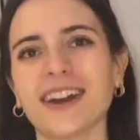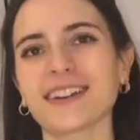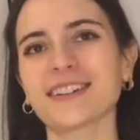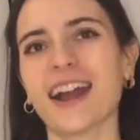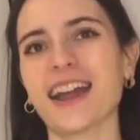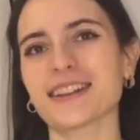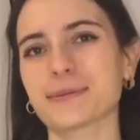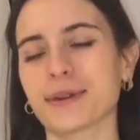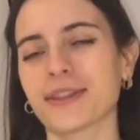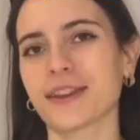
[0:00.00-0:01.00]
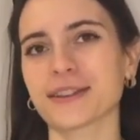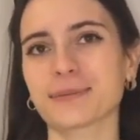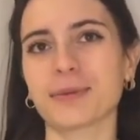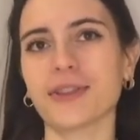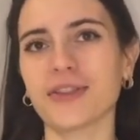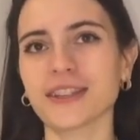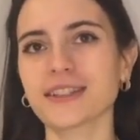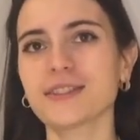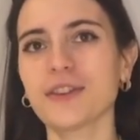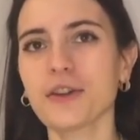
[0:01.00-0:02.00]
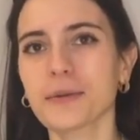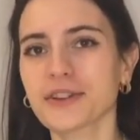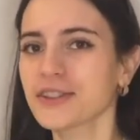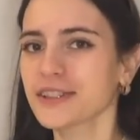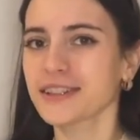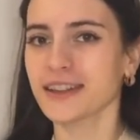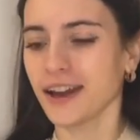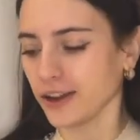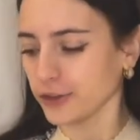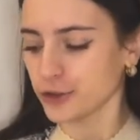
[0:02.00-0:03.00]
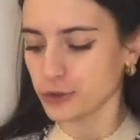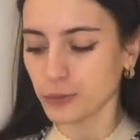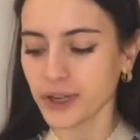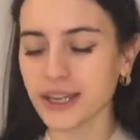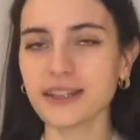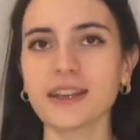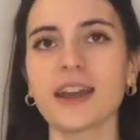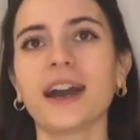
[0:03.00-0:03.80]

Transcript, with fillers: I don't know how to explain this, but this is very much in style, the tweed.